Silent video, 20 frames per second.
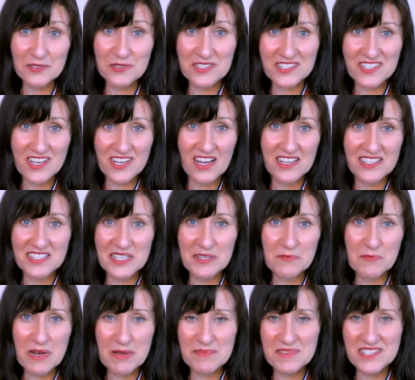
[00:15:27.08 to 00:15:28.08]
the Good
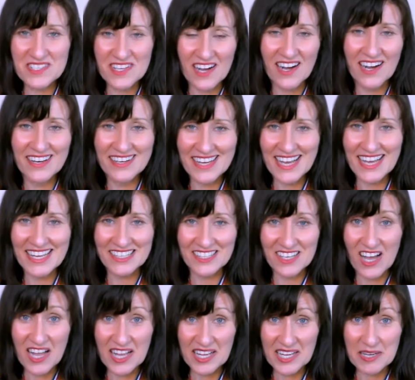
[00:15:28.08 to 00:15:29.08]
Sciencing website are
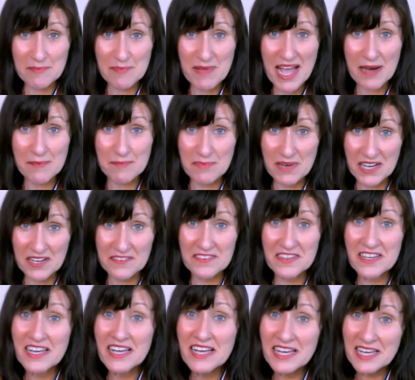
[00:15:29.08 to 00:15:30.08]
lying about both
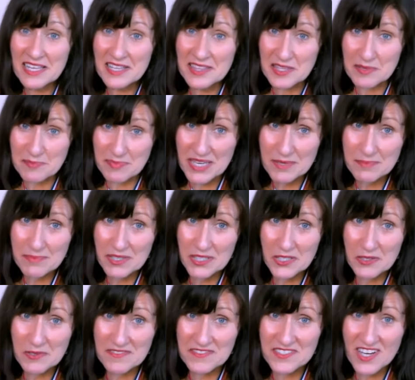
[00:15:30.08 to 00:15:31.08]
the people
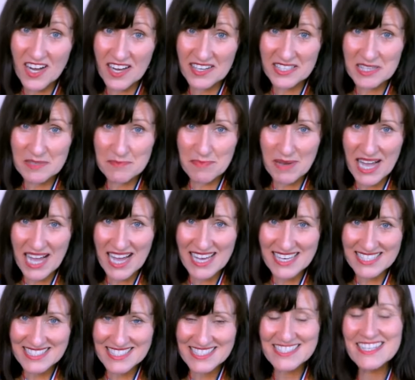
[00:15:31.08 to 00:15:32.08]
who have died in the
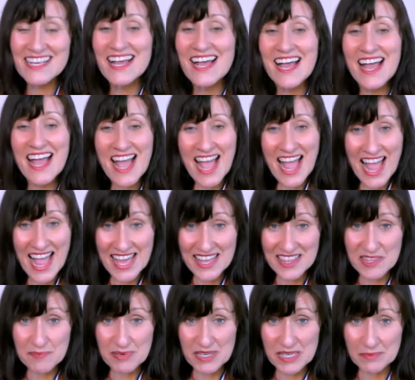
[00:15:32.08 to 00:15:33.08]
past
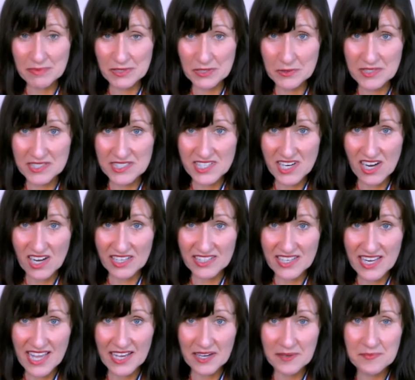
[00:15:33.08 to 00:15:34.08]
and the people who are
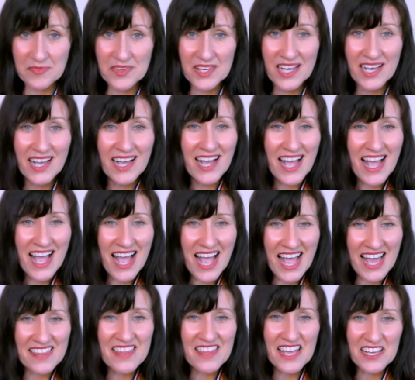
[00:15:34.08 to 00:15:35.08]
dying now.
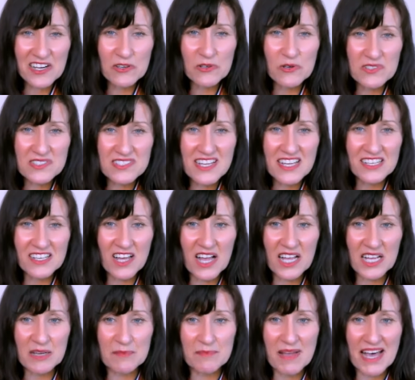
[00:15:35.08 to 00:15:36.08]
And they are also
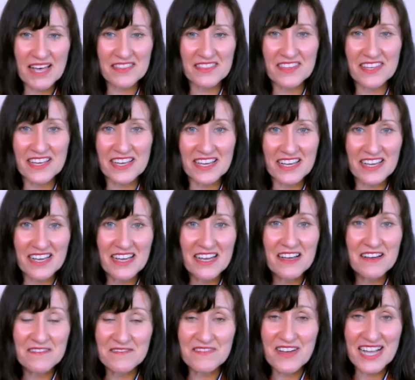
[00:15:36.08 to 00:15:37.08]
lying about their
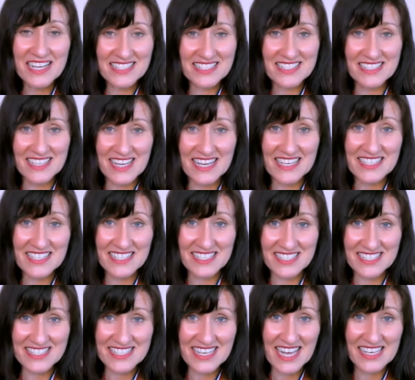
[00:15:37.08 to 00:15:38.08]

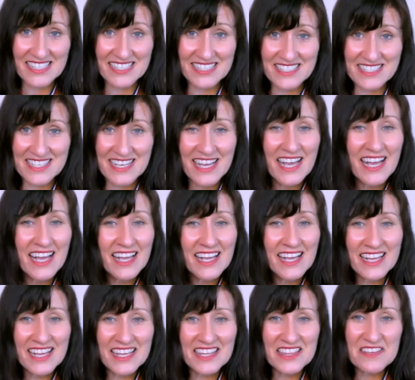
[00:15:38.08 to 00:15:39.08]
vaccination status.
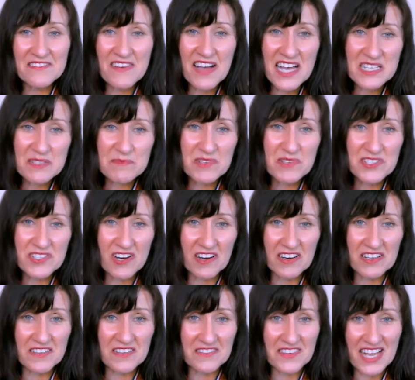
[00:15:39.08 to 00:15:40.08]
In the vast
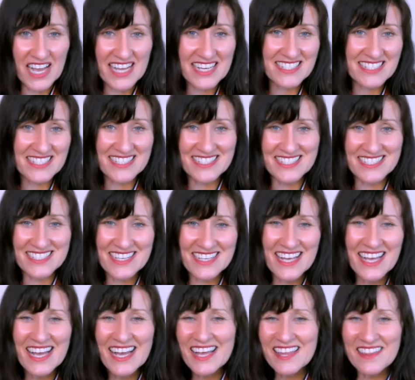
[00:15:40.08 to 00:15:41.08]
majority of cases,
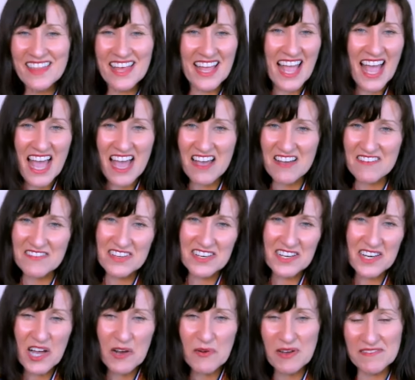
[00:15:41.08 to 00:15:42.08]
they have
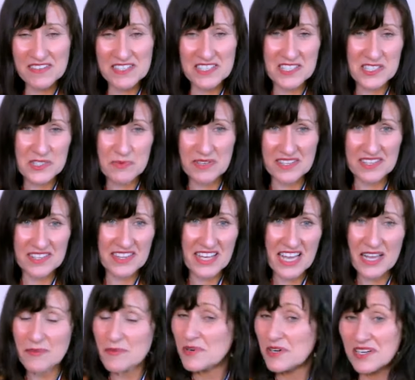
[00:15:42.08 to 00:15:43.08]
no evidence whether
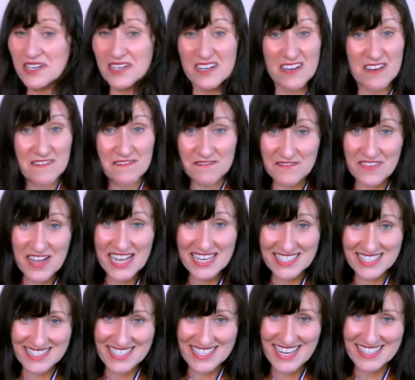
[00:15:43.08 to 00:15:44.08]
they were
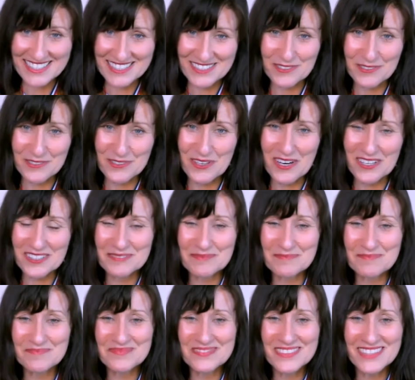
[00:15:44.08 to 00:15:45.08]
vaccinated or not.